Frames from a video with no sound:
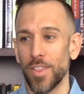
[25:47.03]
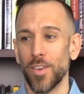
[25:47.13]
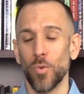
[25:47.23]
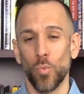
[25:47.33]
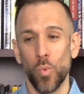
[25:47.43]

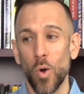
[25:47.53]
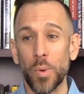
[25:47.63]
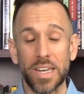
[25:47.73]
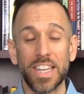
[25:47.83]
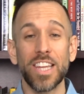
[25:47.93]
What
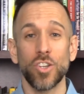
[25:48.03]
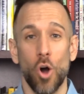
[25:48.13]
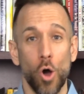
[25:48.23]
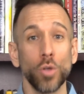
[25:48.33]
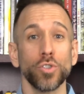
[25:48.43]
we need to
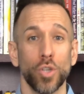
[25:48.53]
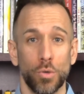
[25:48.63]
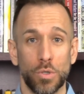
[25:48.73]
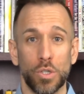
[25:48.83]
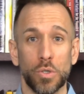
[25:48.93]
also
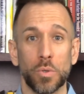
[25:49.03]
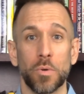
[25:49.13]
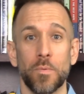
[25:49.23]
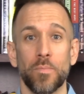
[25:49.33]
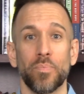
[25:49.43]
do
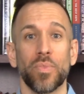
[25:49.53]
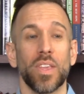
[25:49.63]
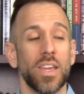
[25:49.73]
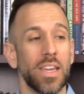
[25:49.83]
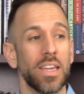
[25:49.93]

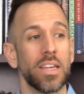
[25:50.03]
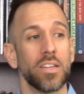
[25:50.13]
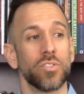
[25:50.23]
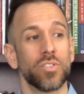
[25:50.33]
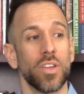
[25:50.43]

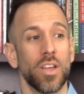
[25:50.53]
is